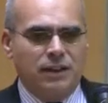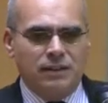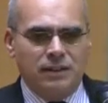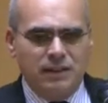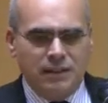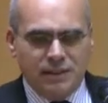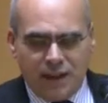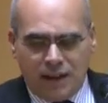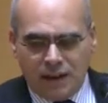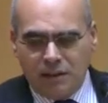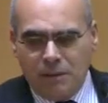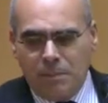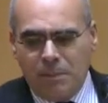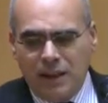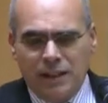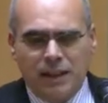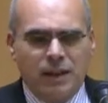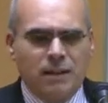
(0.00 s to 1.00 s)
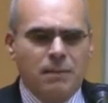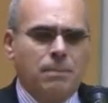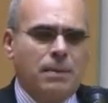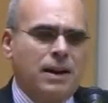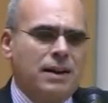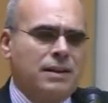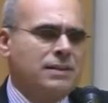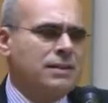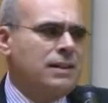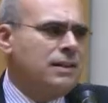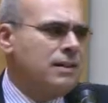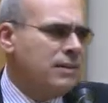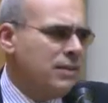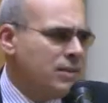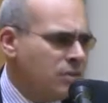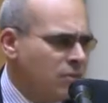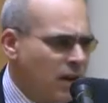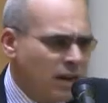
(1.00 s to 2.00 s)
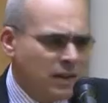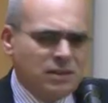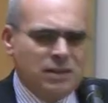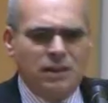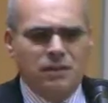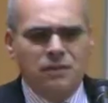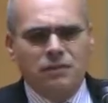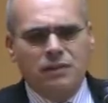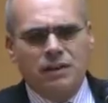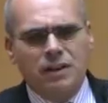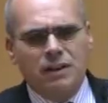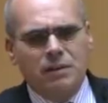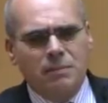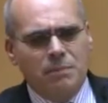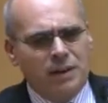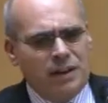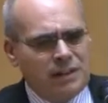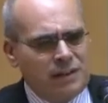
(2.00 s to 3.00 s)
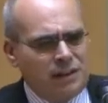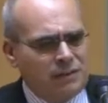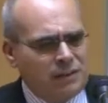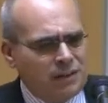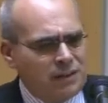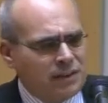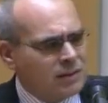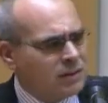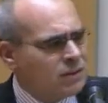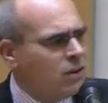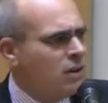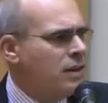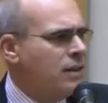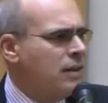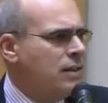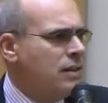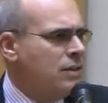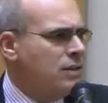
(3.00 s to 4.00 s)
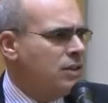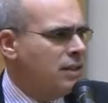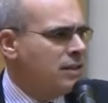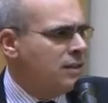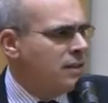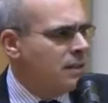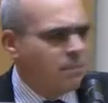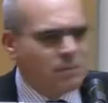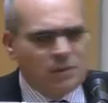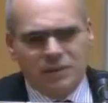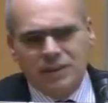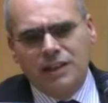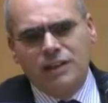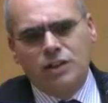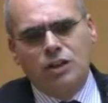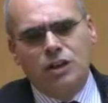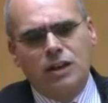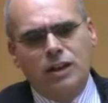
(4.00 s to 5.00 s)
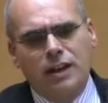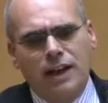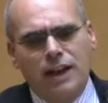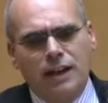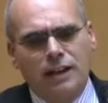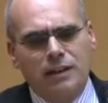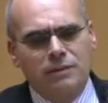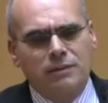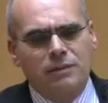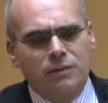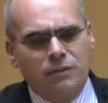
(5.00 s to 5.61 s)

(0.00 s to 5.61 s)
got encyclopedic comparison, constructive, comparative historical, juxtaposition, and